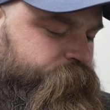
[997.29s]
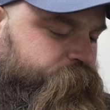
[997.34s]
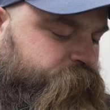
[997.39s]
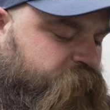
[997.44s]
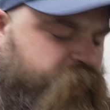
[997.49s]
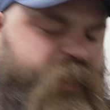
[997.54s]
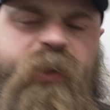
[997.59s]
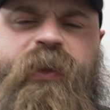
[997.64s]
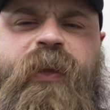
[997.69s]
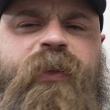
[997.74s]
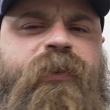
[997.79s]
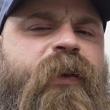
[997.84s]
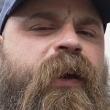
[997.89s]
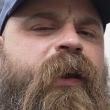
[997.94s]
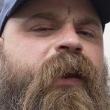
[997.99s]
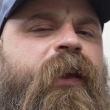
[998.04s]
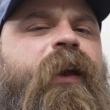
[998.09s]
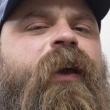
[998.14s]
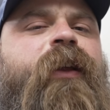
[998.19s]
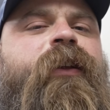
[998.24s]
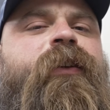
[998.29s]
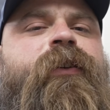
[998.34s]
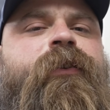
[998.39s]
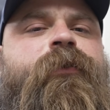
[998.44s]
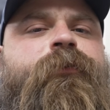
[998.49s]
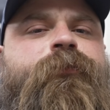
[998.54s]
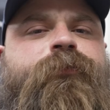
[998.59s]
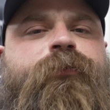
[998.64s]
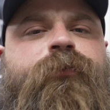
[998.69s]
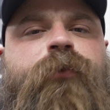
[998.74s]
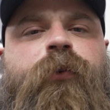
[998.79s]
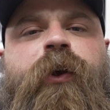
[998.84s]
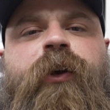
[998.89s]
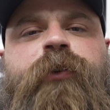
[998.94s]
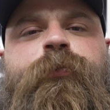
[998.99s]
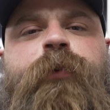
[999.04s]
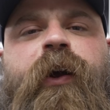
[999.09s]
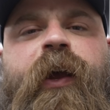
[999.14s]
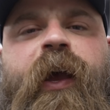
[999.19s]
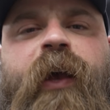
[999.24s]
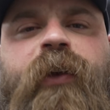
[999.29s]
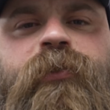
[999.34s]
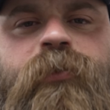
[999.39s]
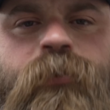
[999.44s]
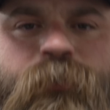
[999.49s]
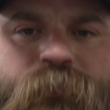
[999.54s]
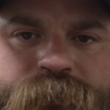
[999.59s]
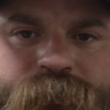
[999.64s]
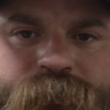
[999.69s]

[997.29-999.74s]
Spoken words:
I think that's kind of it. Fort Knox Podcast.